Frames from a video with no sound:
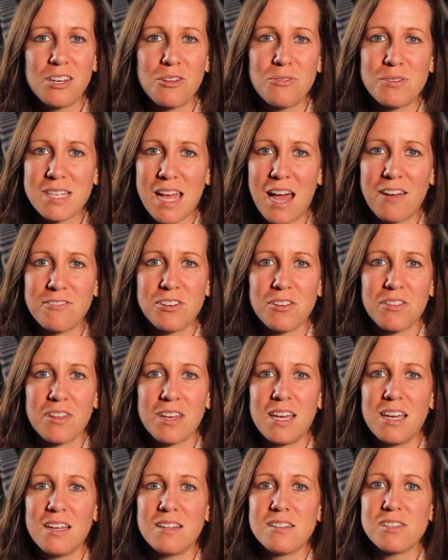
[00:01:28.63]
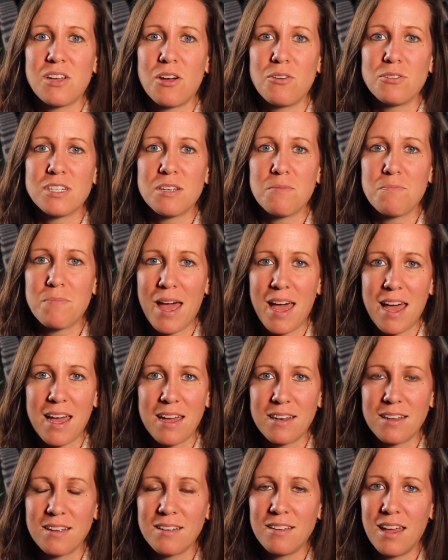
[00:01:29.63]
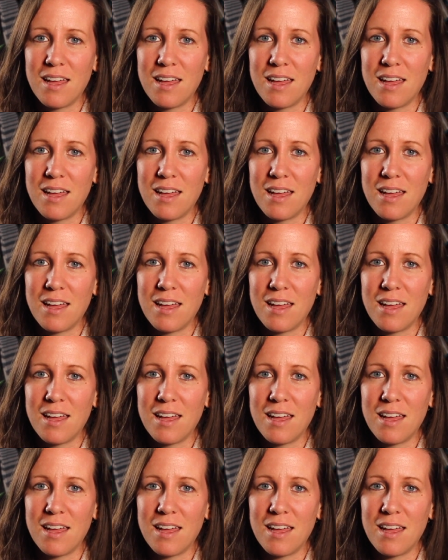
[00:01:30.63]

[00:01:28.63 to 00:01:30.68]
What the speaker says: news after the kids go to bed